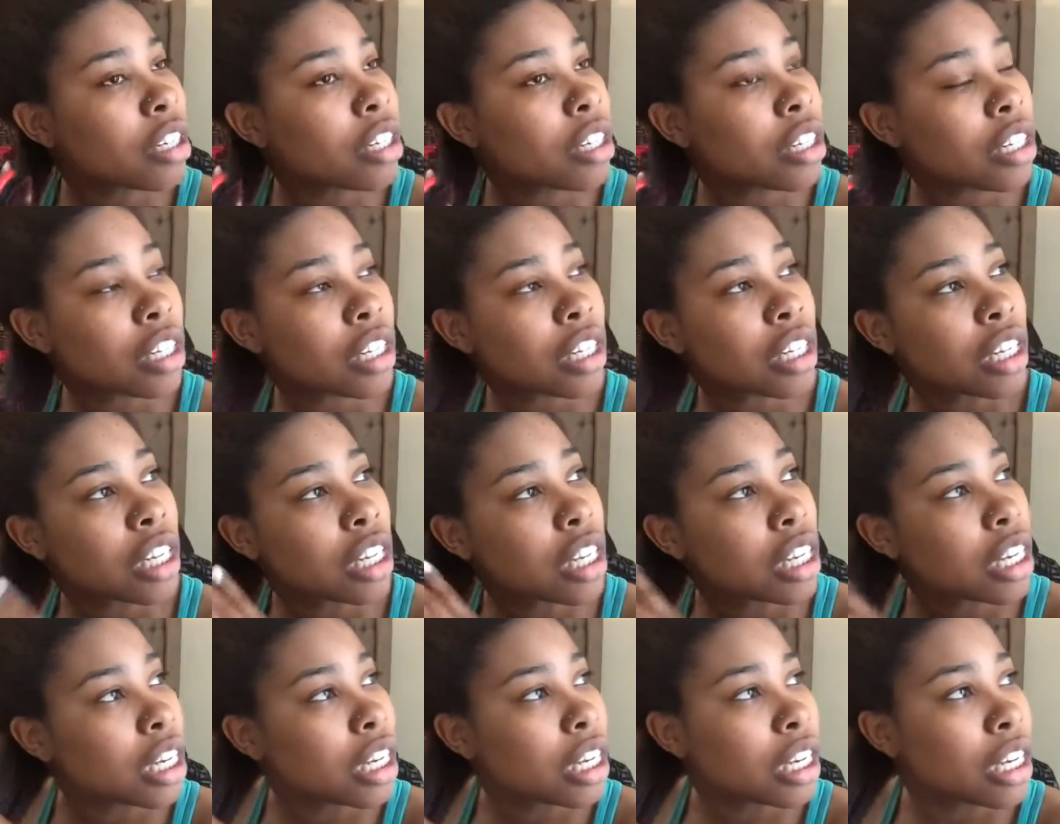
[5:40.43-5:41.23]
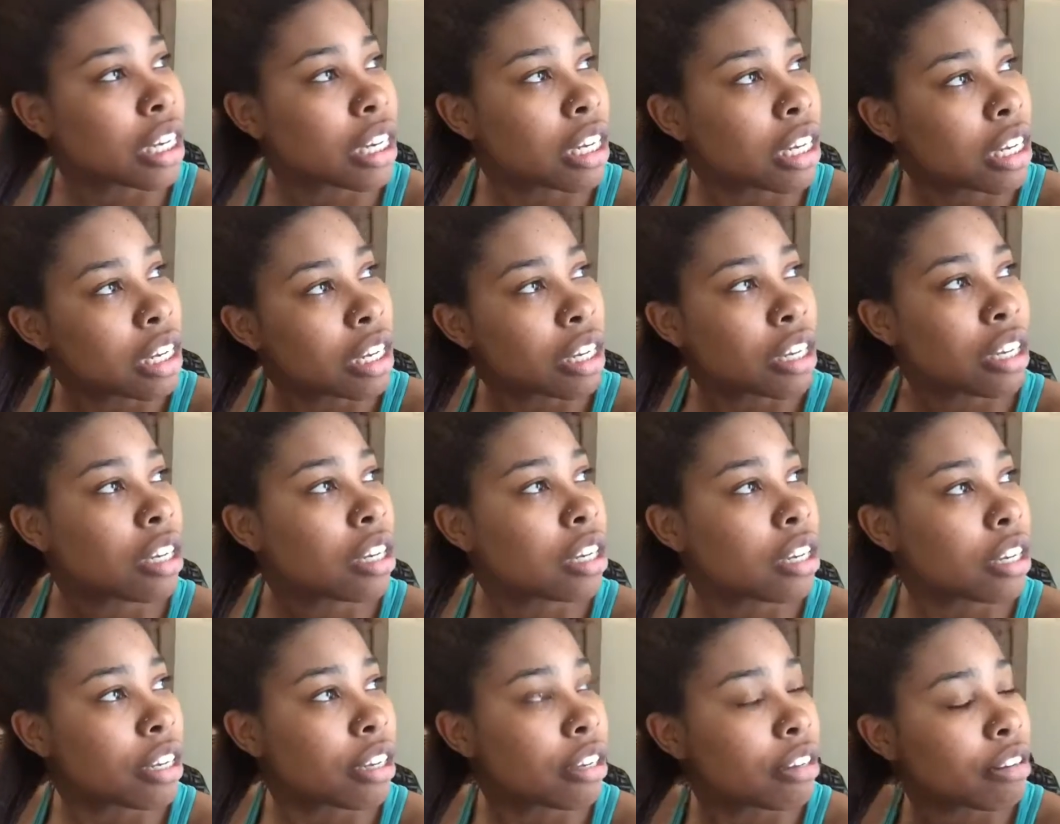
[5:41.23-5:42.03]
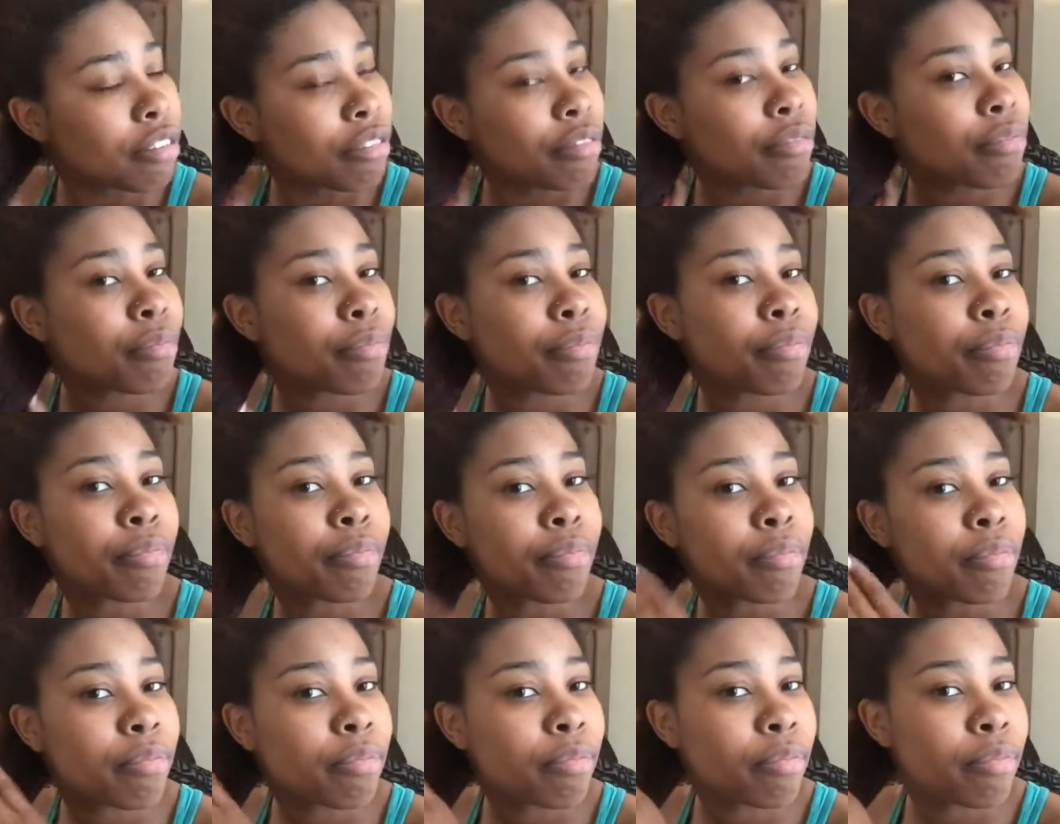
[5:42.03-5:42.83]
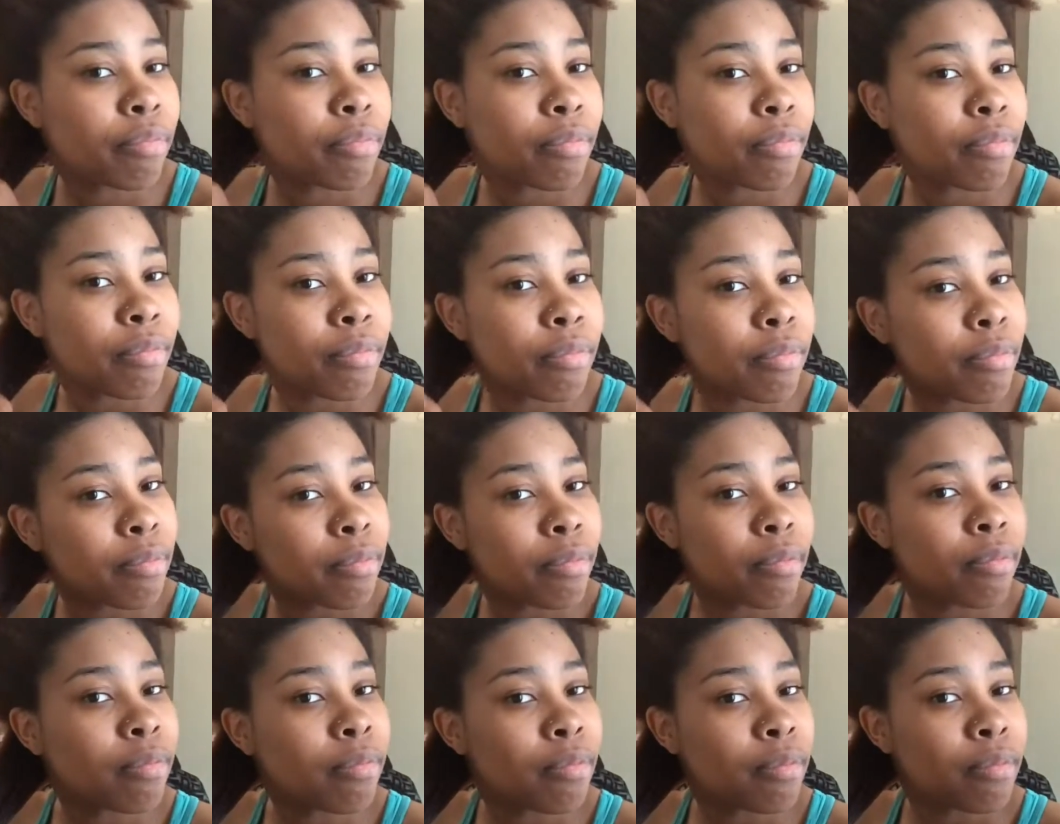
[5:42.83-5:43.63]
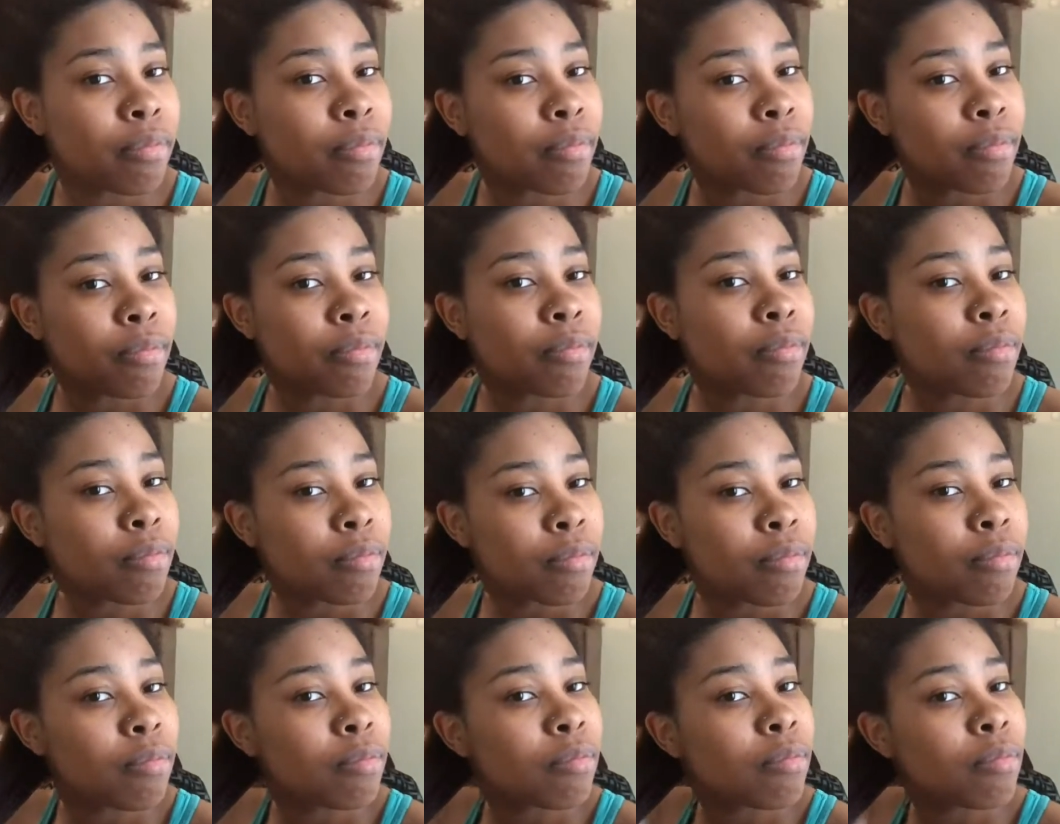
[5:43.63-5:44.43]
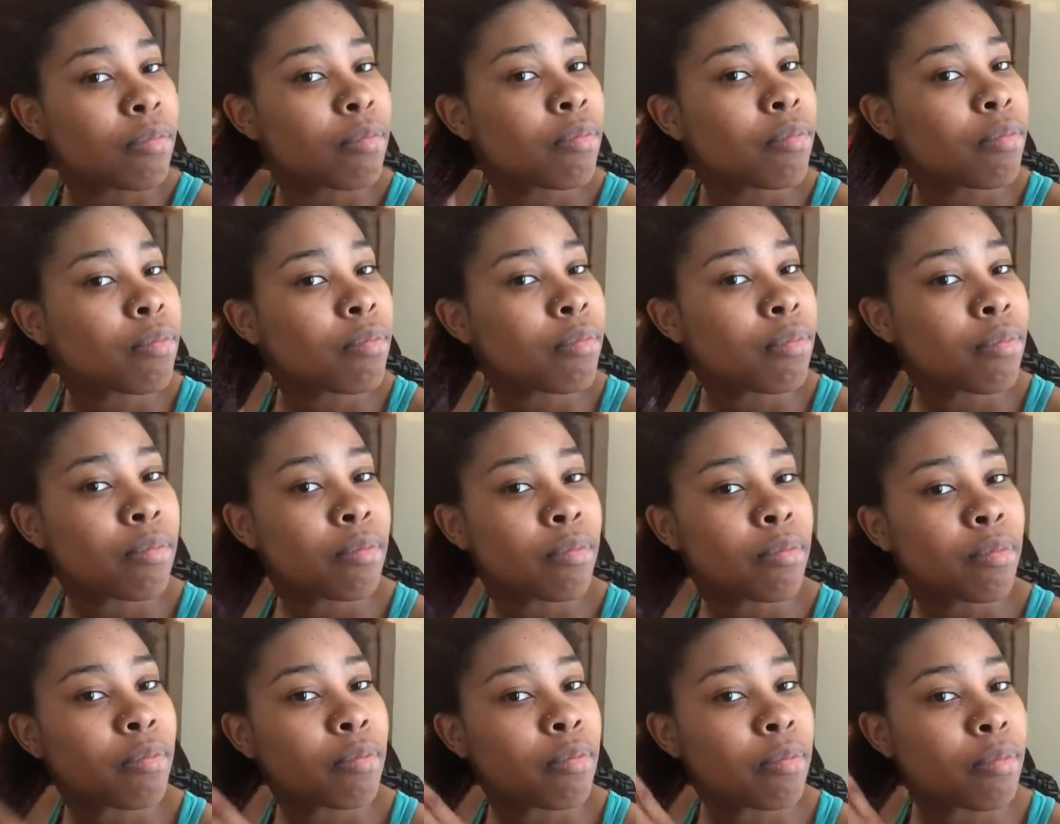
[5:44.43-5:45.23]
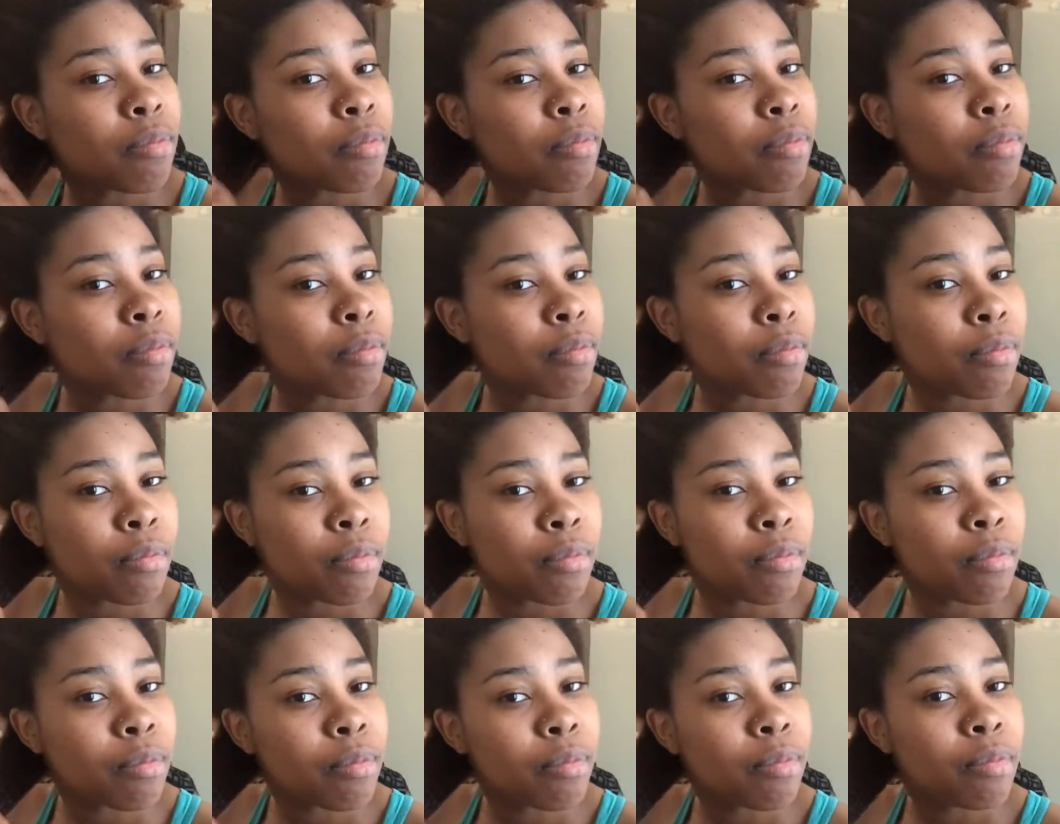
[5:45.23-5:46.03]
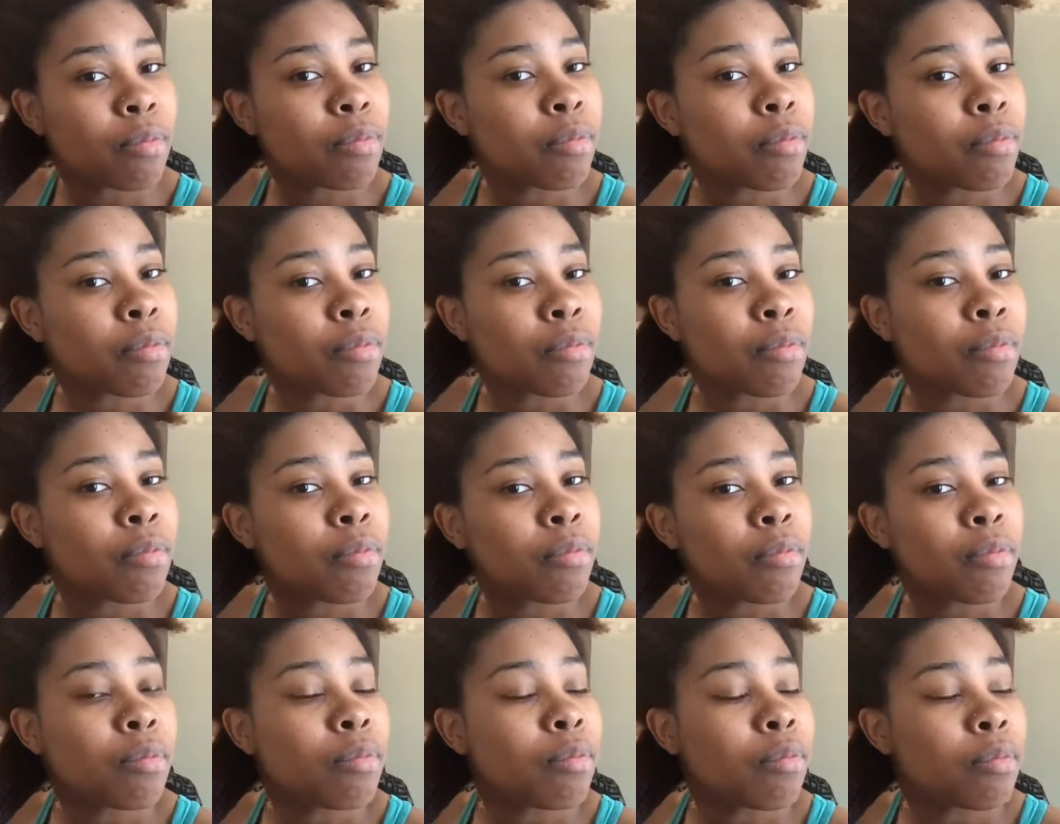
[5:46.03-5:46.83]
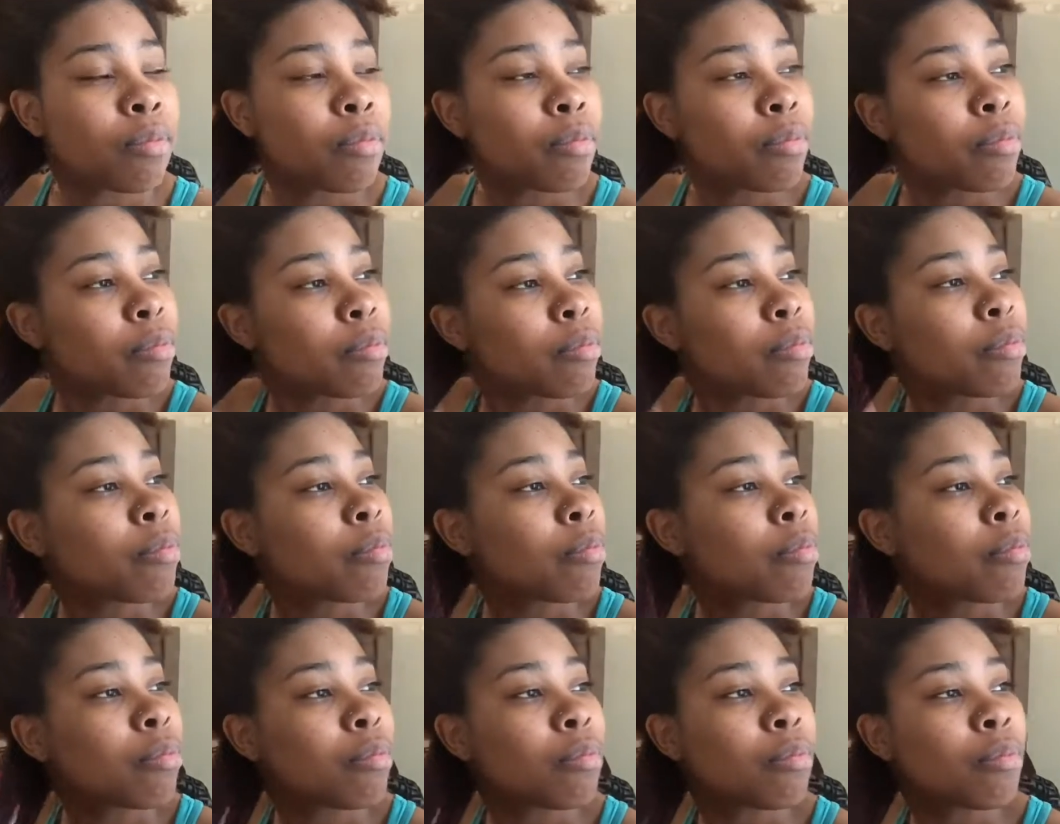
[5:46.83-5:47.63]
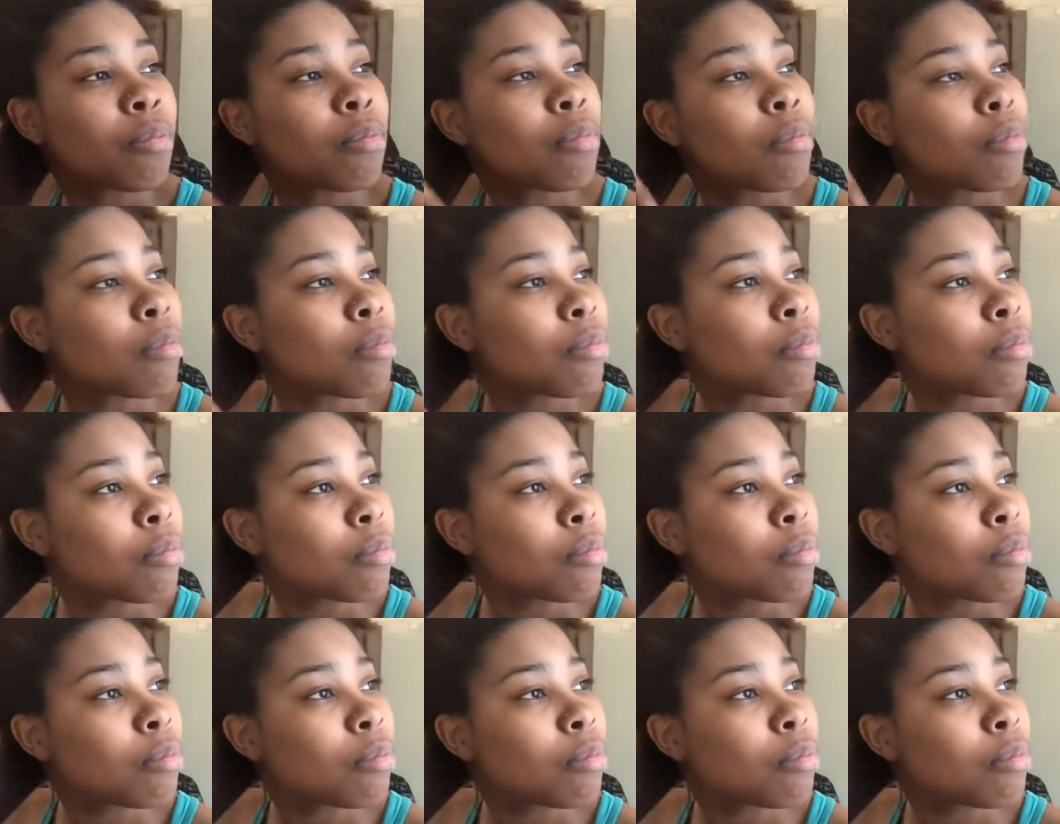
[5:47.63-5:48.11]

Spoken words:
Nothing is said.